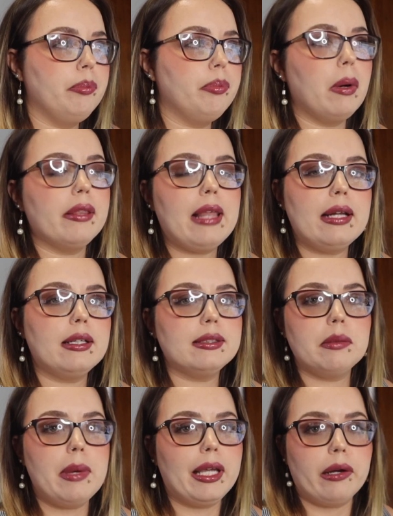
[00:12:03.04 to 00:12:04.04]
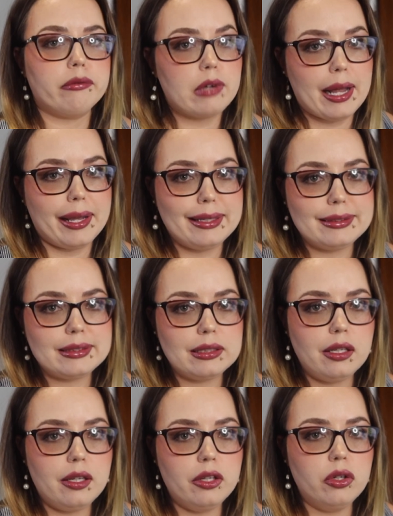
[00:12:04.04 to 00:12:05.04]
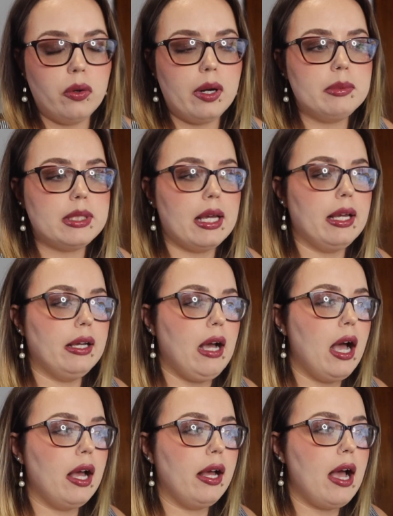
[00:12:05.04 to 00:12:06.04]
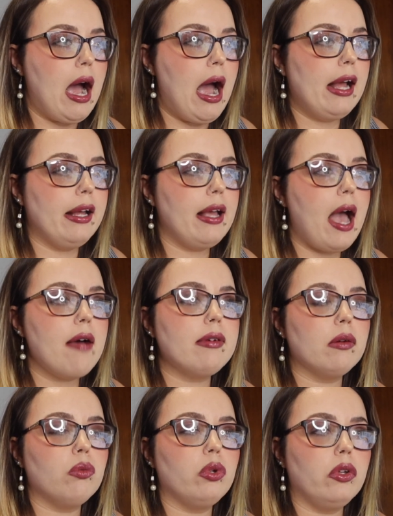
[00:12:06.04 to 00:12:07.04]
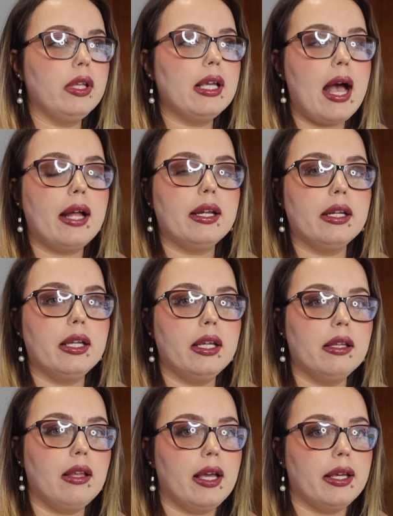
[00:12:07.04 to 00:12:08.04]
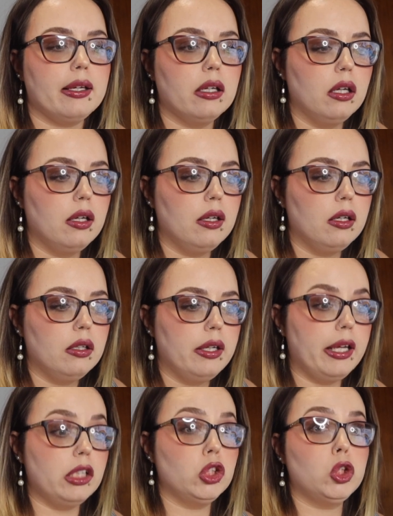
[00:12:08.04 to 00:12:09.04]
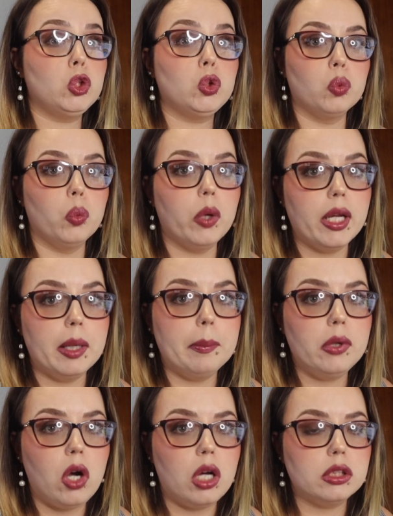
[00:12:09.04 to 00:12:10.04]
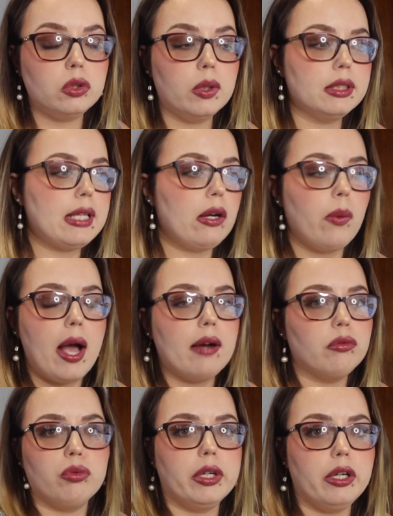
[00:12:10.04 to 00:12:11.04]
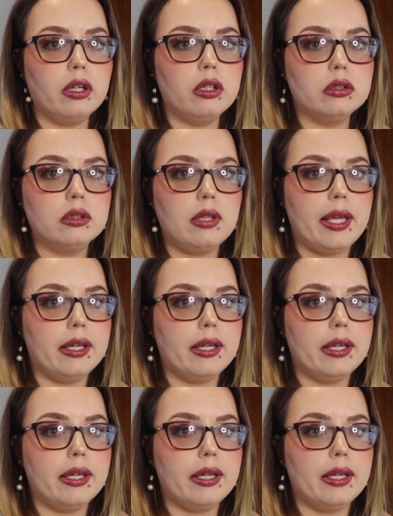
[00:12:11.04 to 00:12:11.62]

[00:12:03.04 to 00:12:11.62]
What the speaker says: But that doesn't make it right. You know what I'm saying? I haven't really had any extreme consequences. I don't have readers